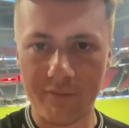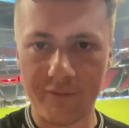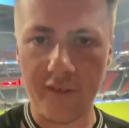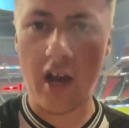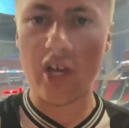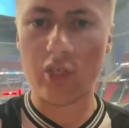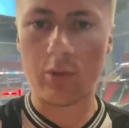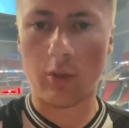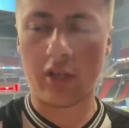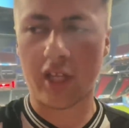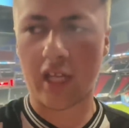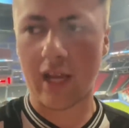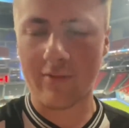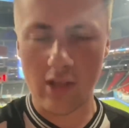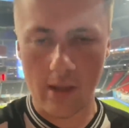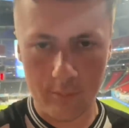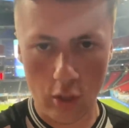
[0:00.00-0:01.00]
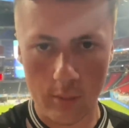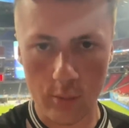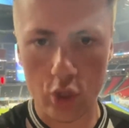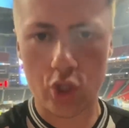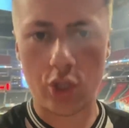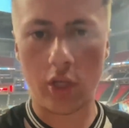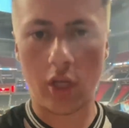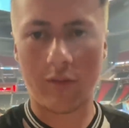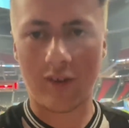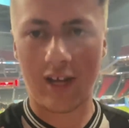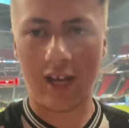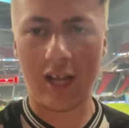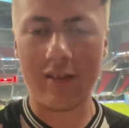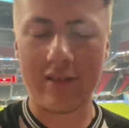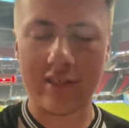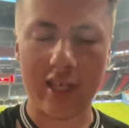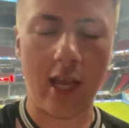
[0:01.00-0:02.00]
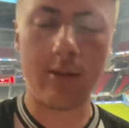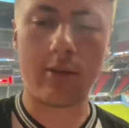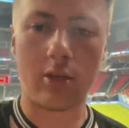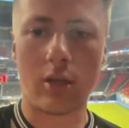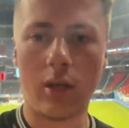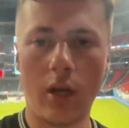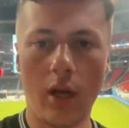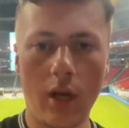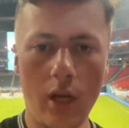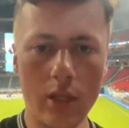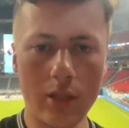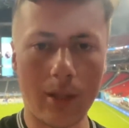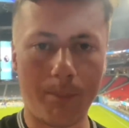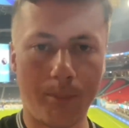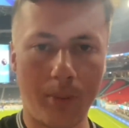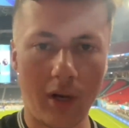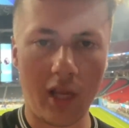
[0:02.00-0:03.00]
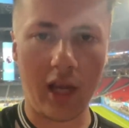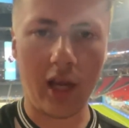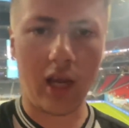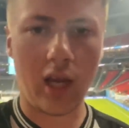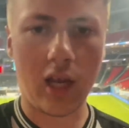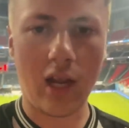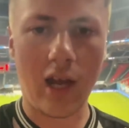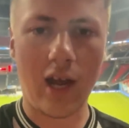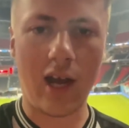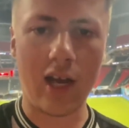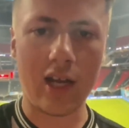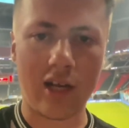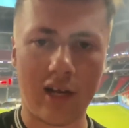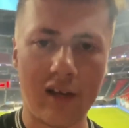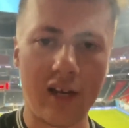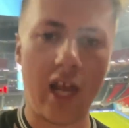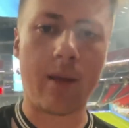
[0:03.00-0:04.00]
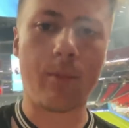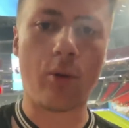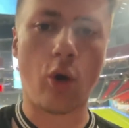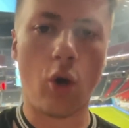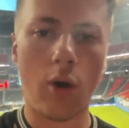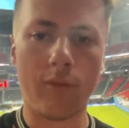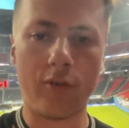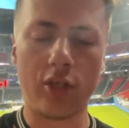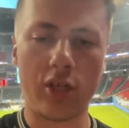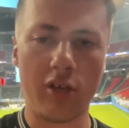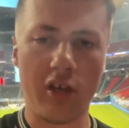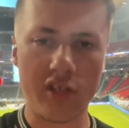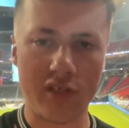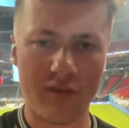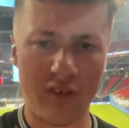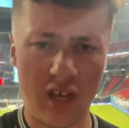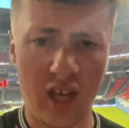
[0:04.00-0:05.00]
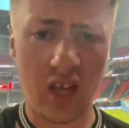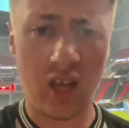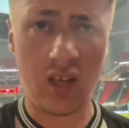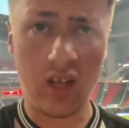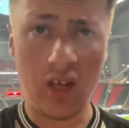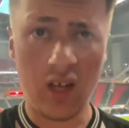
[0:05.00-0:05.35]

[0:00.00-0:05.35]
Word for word: fans. He wanted to give them an opportunity of a lifetime to, to play in a high climate over in the USA.